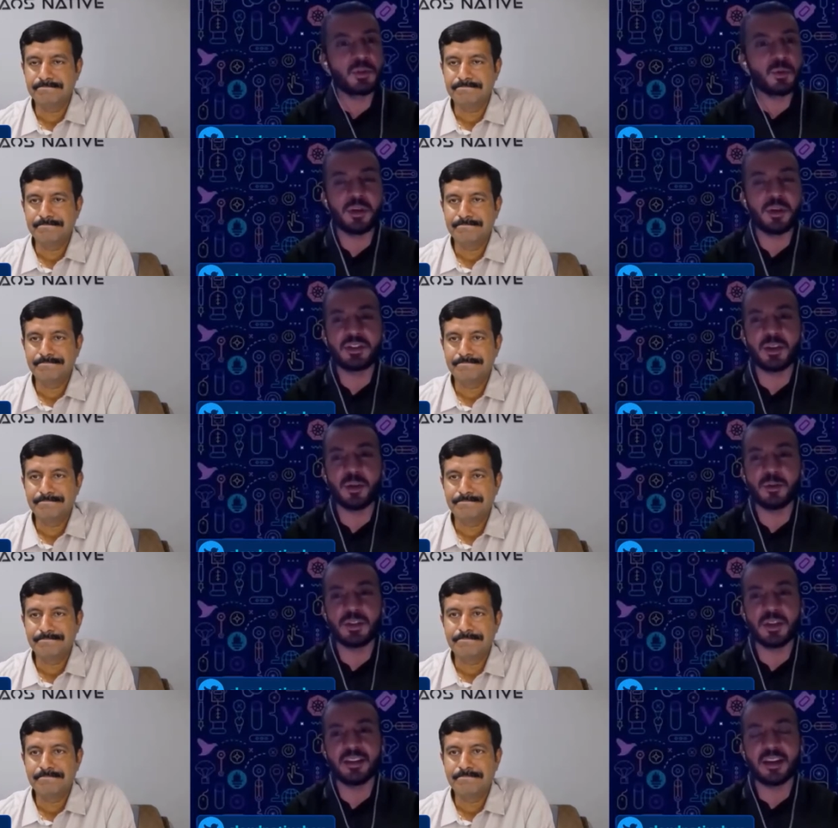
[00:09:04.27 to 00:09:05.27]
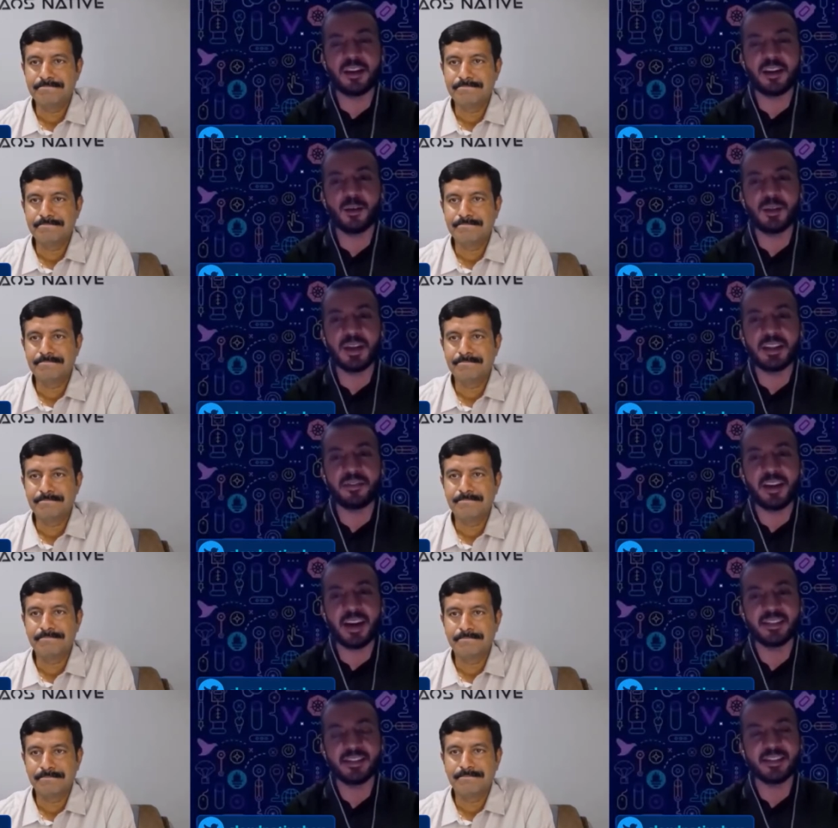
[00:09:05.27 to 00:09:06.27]
Speaker 1: storage solution in the cloud native
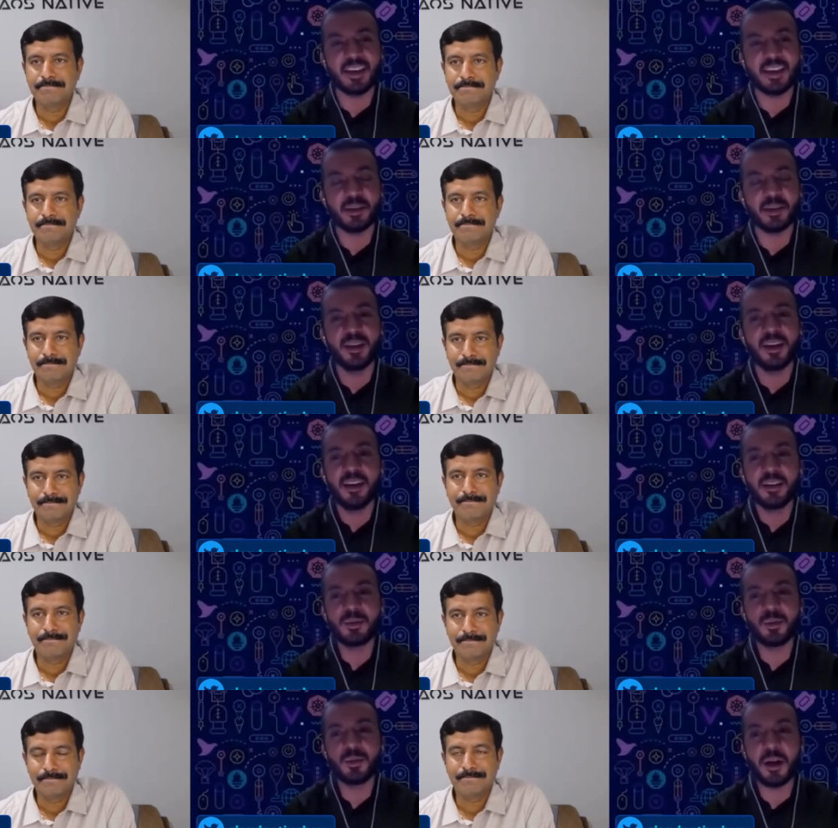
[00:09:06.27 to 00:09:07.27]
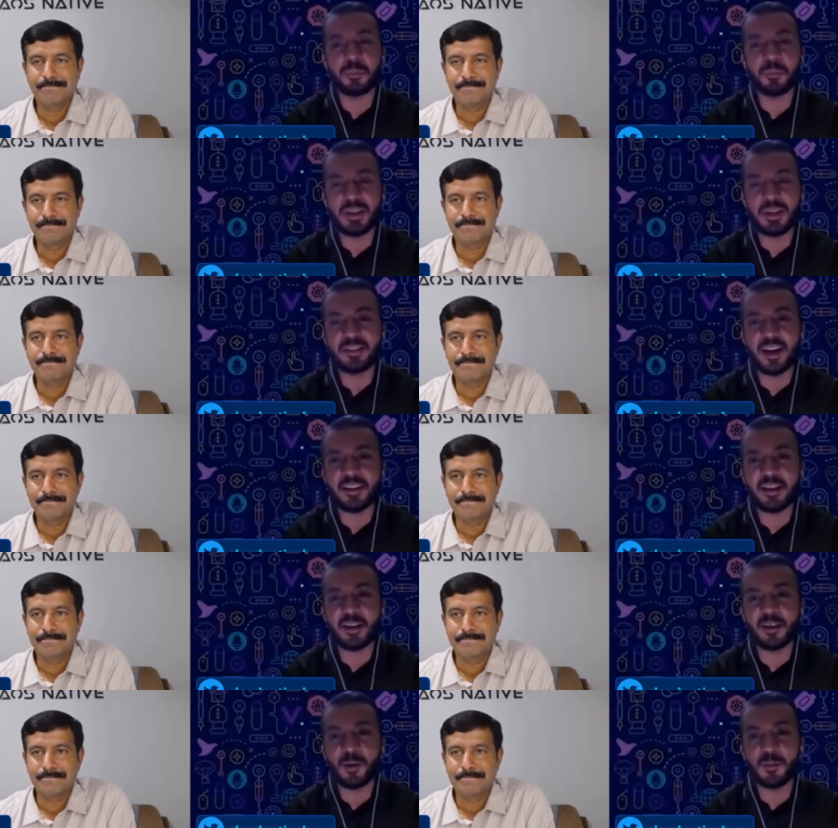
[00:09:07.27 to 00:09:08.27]
landscape. So I've been
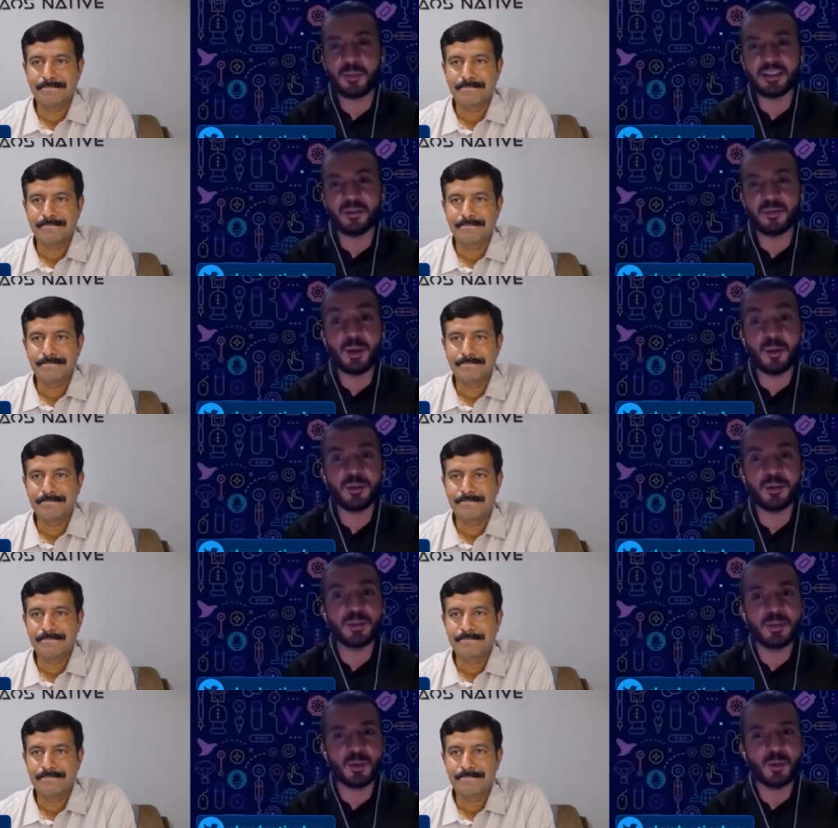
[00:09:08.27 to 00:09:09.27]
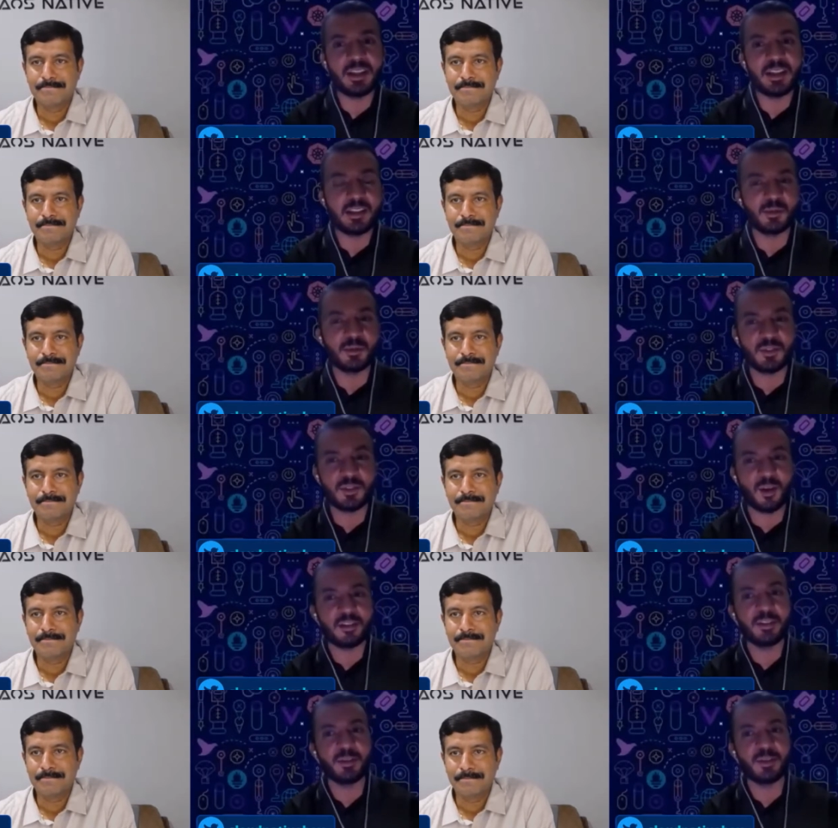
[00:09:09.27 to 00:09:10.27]
tracking around, but it's a wonderful story that you
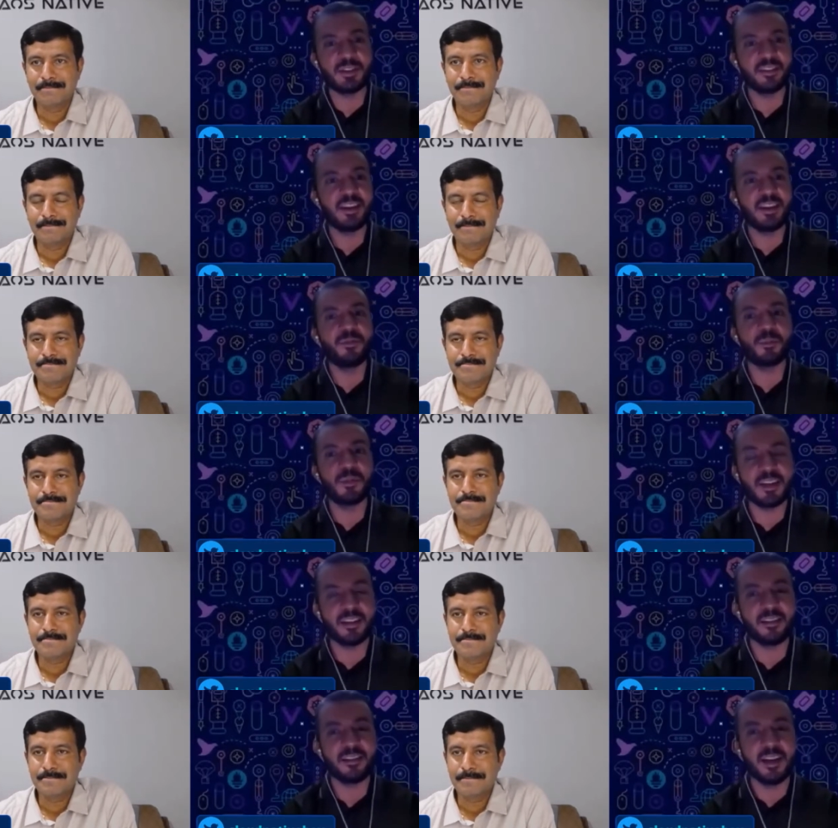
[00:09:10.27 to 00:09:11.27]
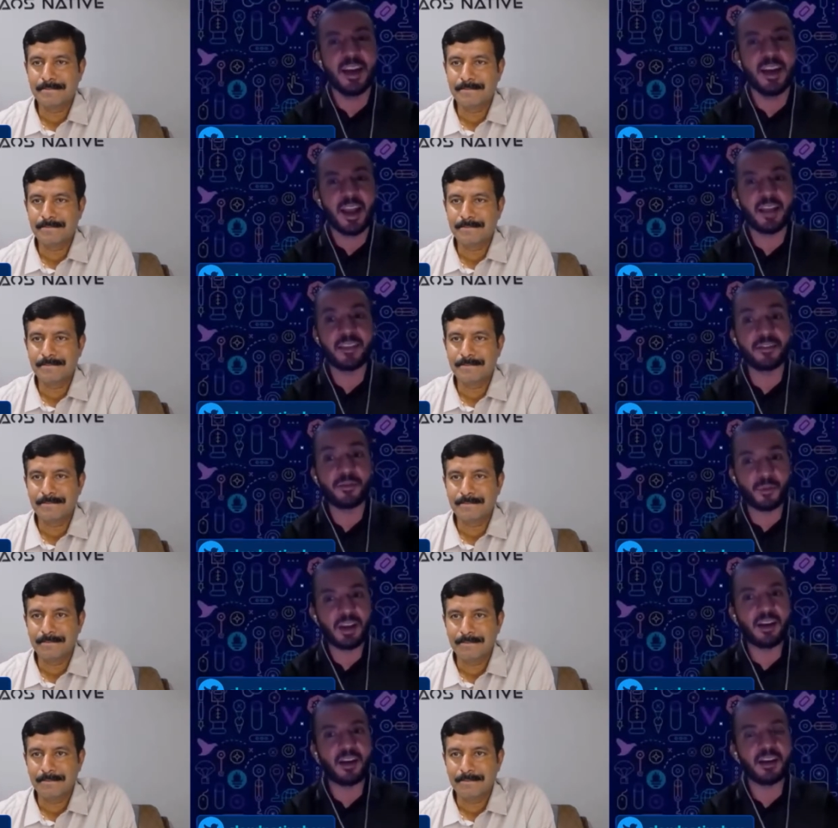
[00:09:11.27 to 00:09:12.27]
started your journey from there and then
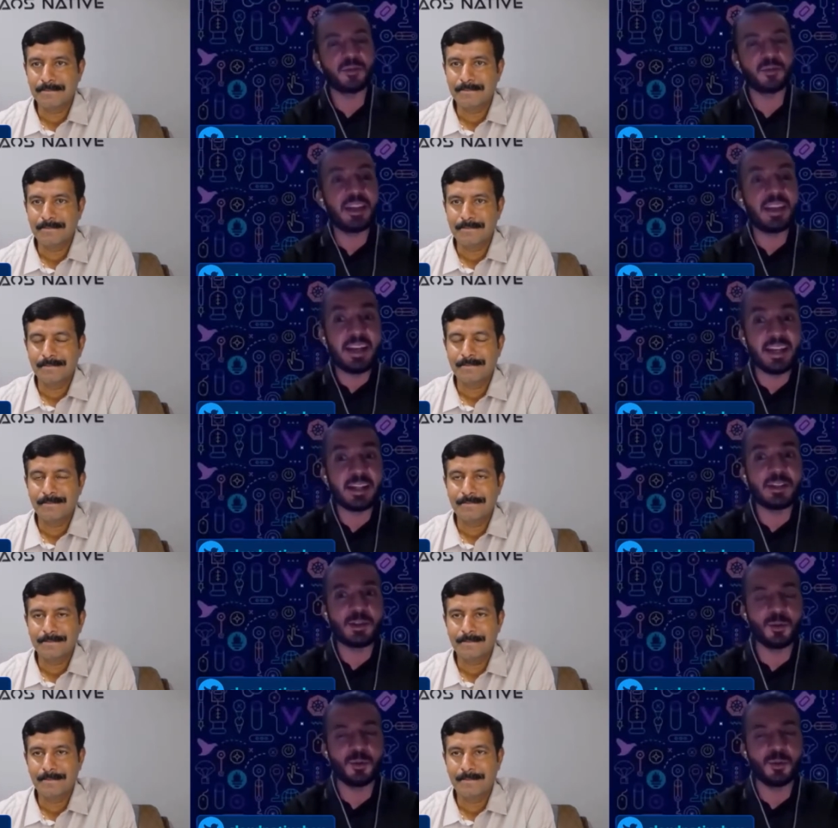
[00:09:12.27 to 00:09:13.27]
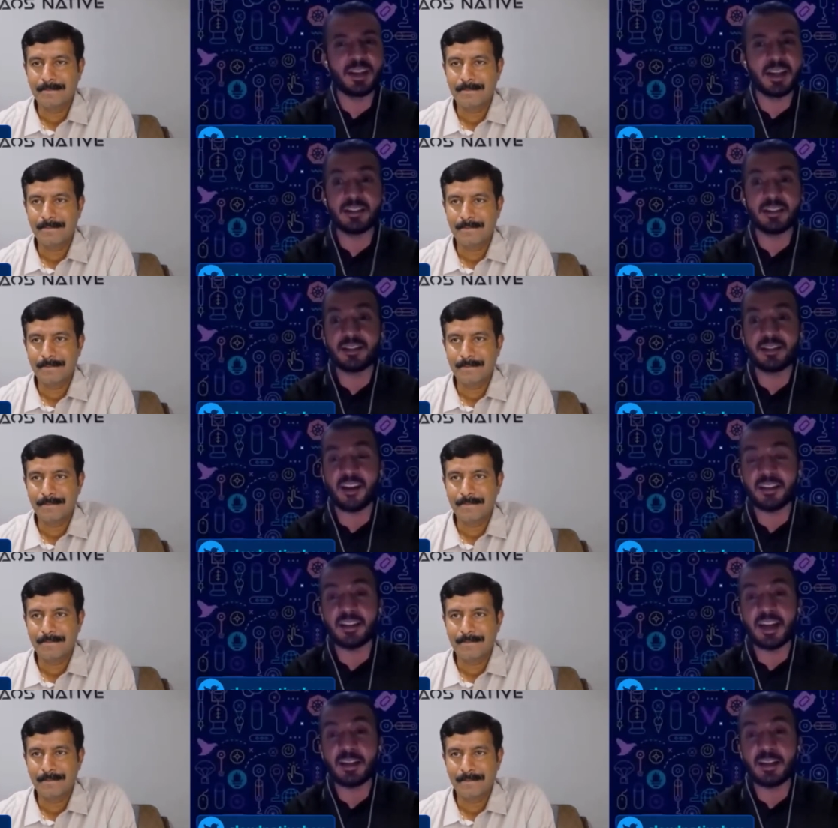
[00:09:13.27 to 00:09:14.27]
realized we need a tool that
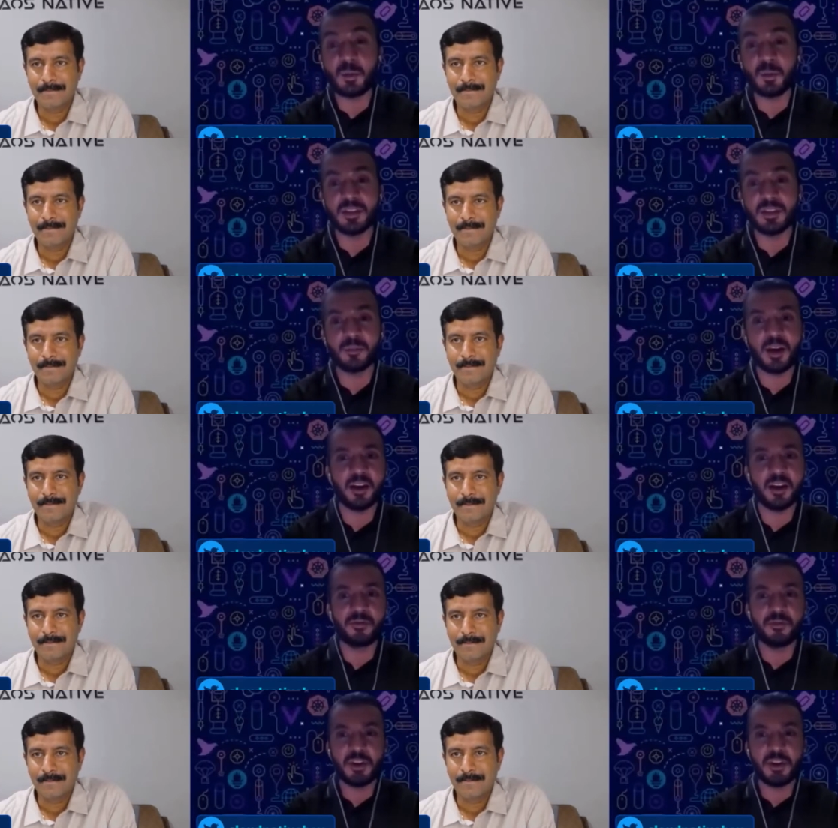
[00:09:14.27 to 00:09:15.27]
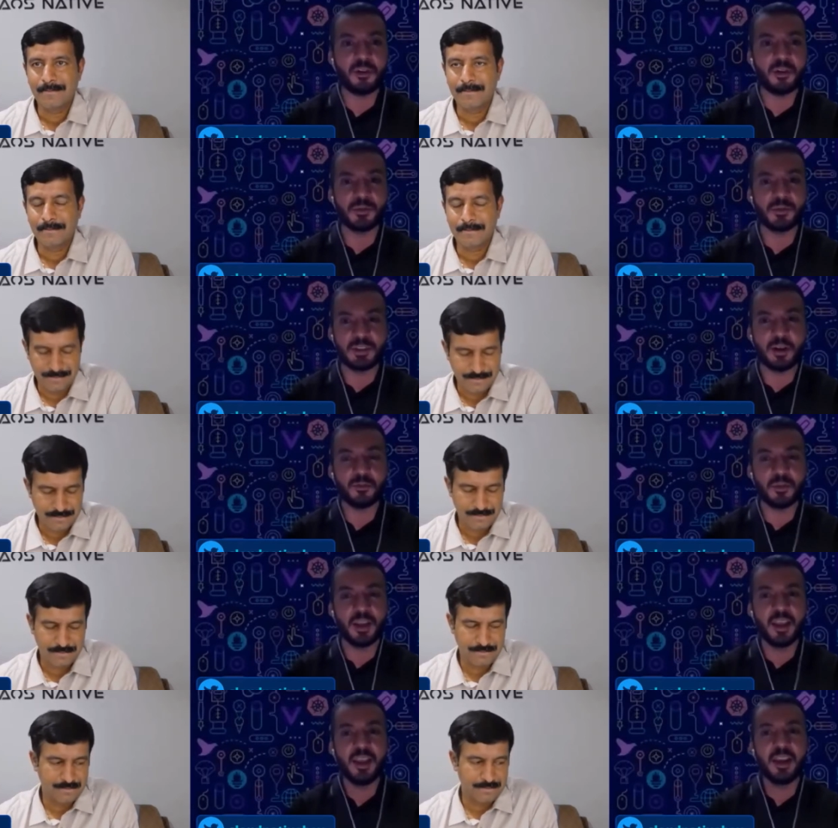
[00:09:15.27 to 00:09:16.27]
can, can do some kind of tier of
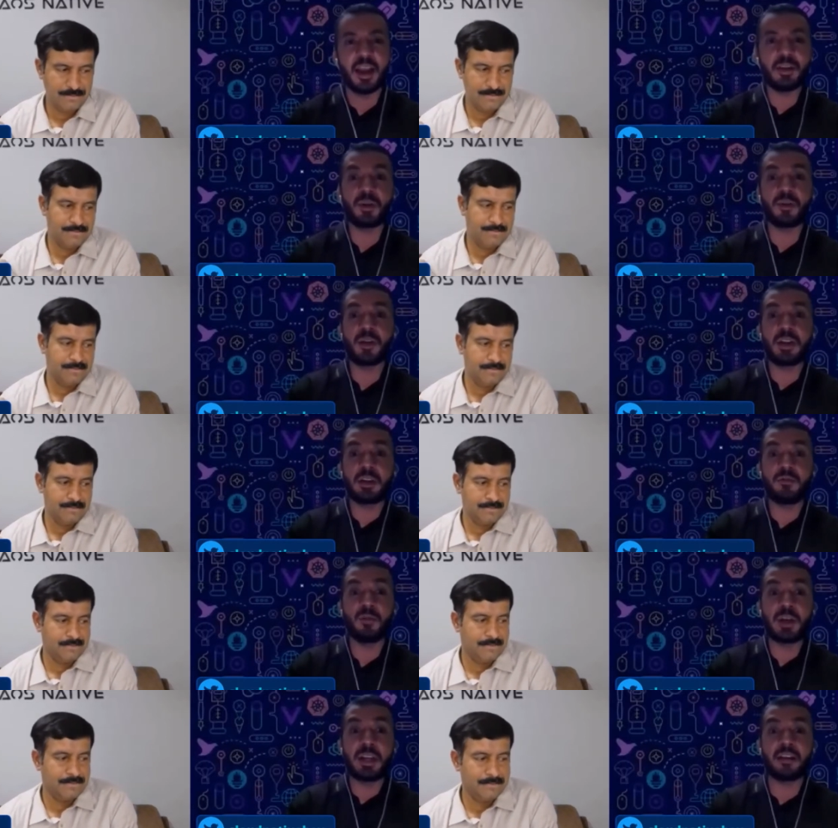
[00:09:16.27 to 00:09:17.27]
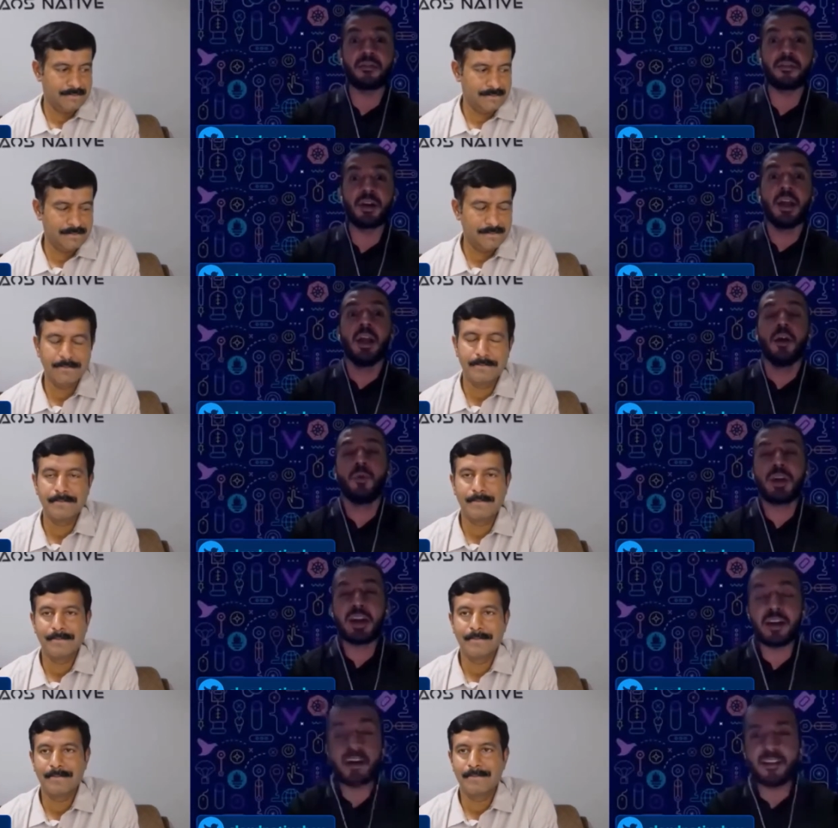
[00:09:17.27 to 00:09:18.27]
stuff. And you can, we can
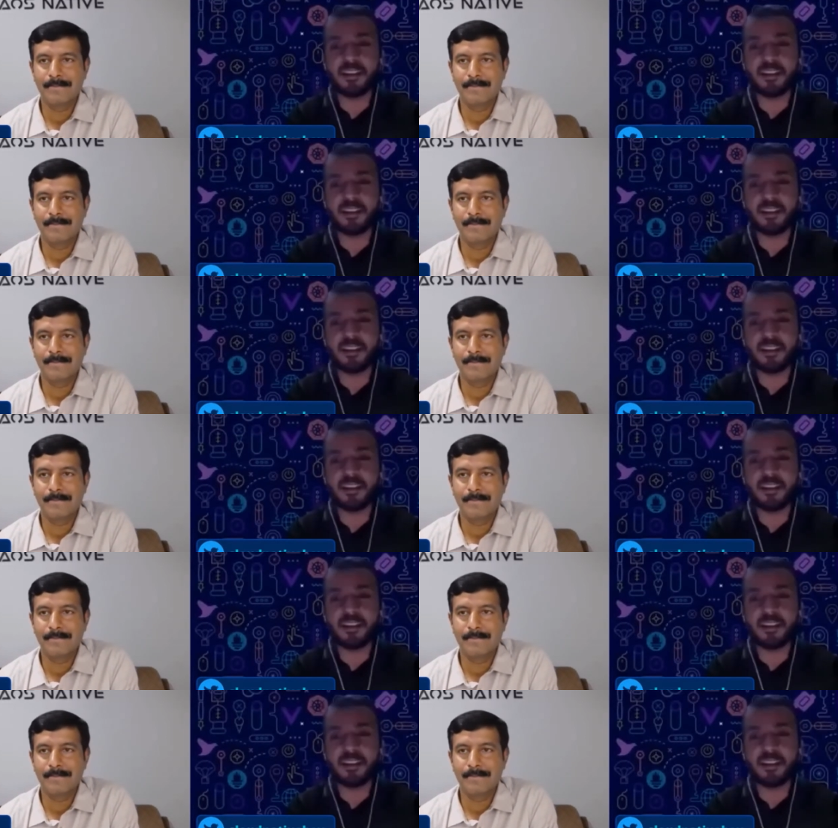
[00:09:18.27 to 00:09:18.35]
we can